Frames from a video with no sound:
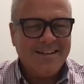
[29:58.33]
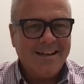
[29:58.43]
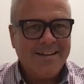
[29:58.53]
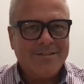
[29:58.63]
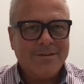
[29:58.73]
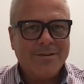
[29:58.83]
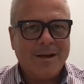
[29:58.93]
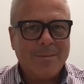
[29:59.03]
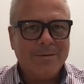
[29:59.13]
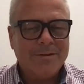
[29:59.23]
about. Yeah, so there are a
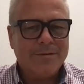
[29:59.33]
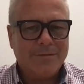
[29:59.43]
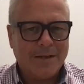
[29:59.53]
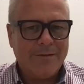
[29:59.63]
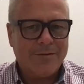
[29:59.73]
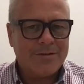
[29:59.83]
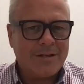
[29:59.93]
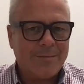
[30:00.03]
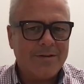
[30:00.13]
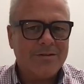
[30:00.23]
couple different flavors.
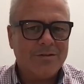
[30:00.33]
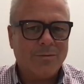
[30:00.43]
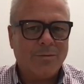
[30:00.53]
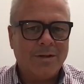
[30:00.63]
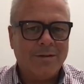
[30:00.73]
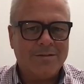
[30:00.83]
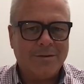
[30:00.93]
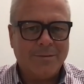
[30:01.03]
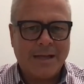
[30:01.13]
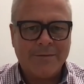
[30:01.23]
I mentioned the ones
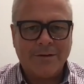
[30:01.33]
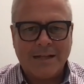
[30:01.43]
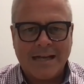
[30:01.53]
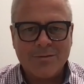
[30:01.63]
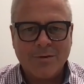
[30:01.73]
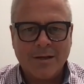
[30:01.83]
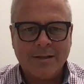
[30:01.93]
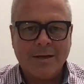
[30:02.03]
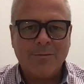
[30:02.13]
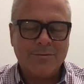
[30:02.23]
that we gave out last week,
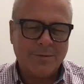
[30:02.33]
and that was